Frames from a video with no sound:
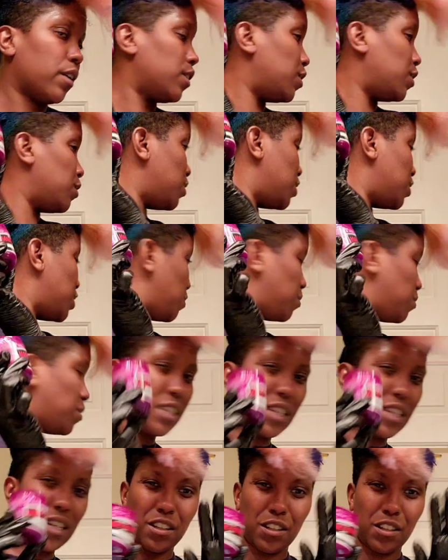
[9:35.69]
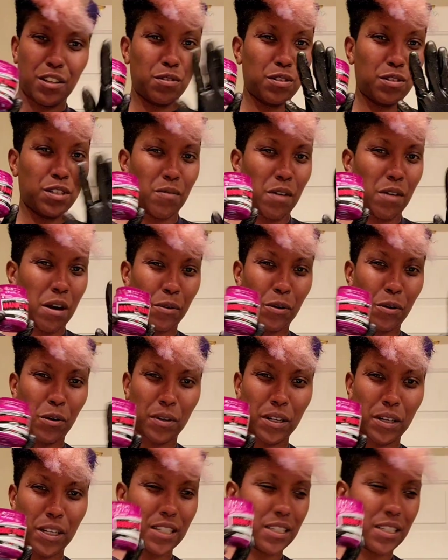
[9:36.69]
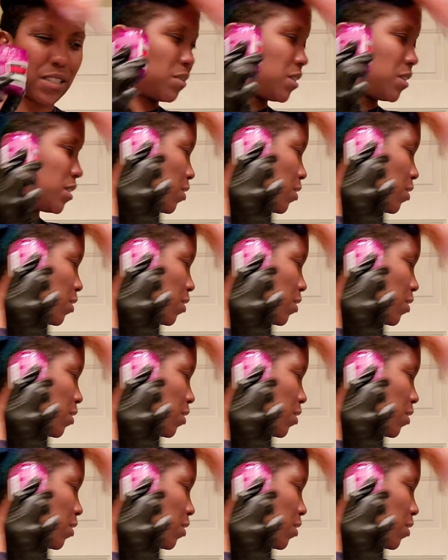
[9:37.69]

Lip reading: Do you see where I'm going with this, with